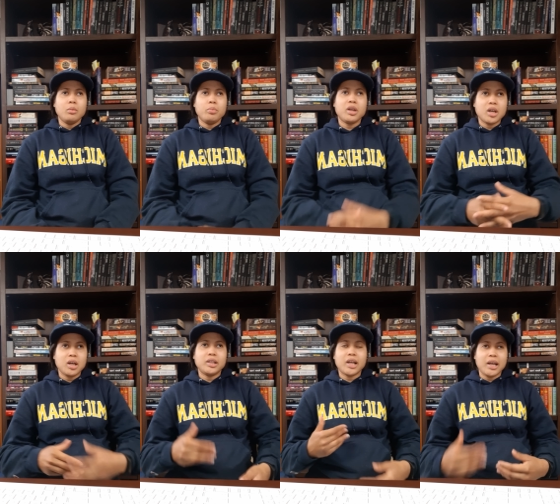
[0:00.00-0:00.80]

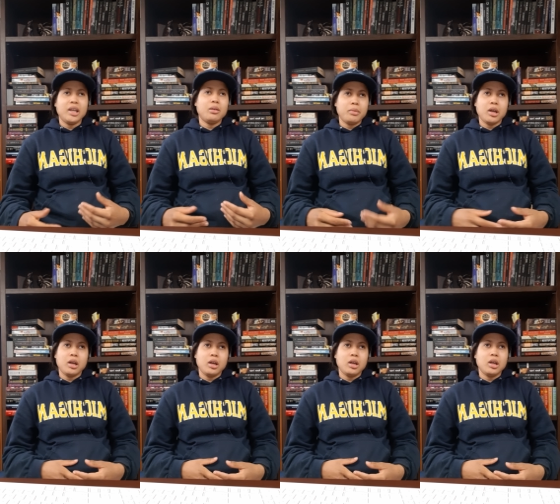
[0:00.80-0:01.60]
because I am
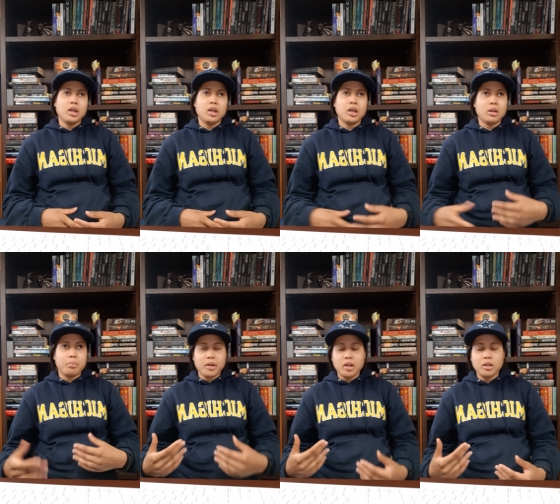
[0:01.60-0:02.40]
a
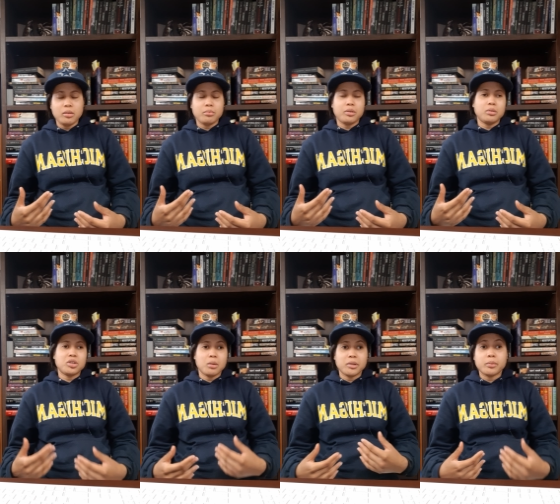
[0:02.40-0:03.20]
independent
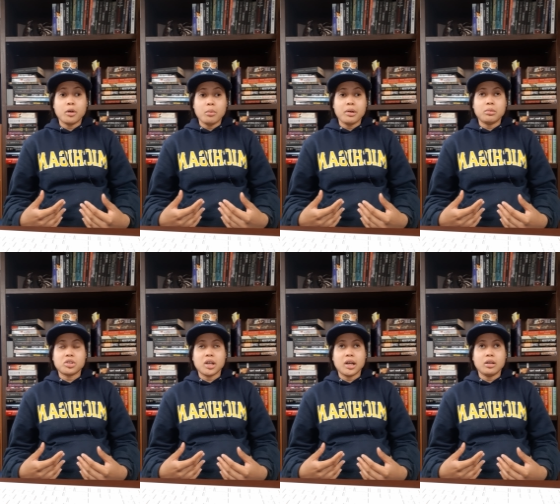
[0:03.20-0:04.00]
publisher. I'm a small
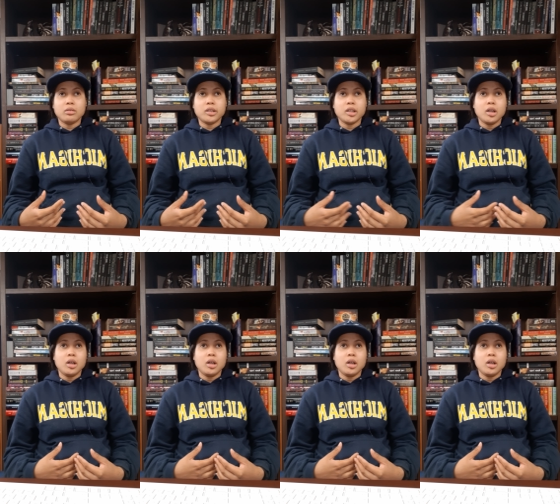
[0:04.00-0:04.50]
publishing house.